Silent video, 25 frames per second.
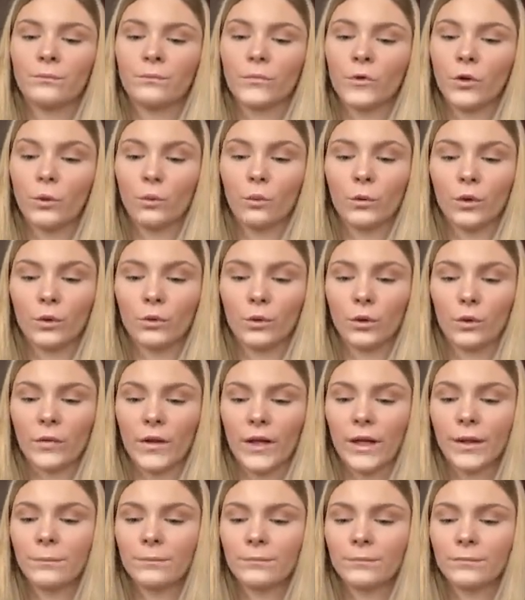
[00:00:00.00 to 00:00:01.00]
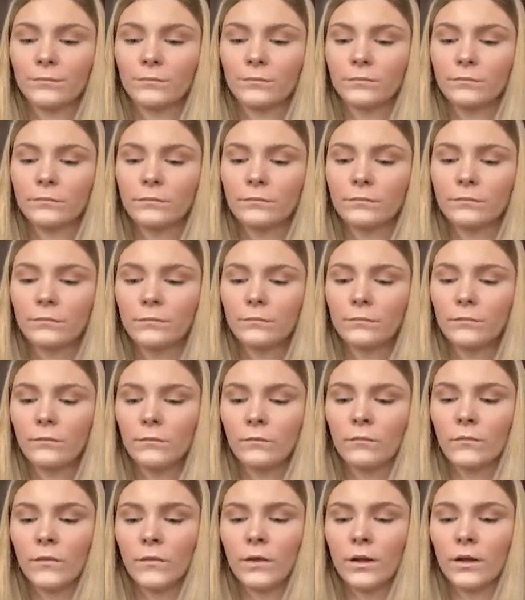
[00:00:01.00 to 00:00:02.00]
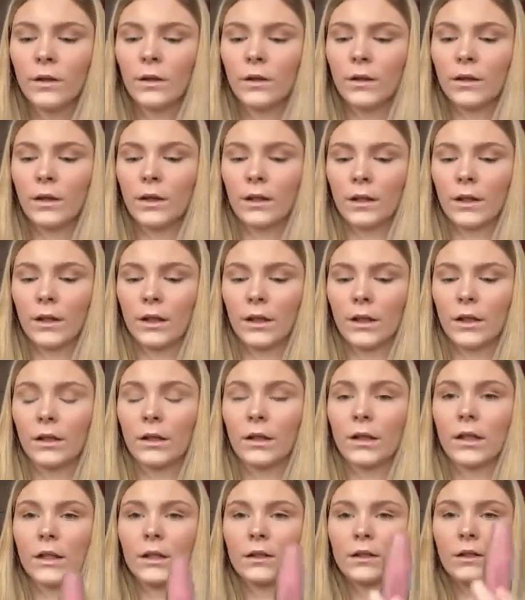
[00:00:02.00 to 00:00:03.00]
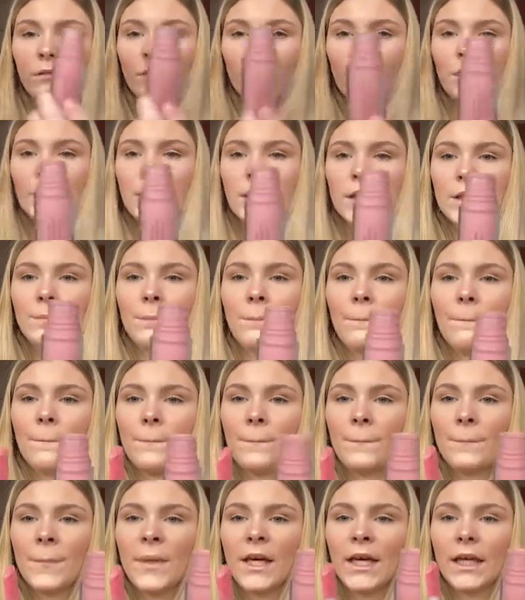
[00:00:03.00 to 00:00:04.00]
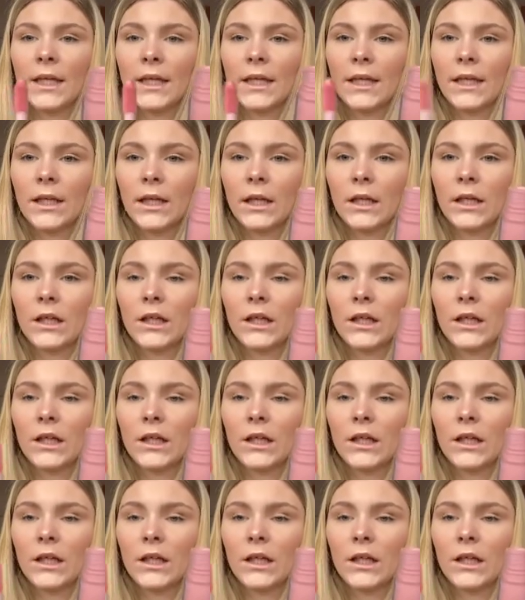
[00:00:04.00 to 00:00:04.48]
We all know that. And again, it's a very nice pinky colour.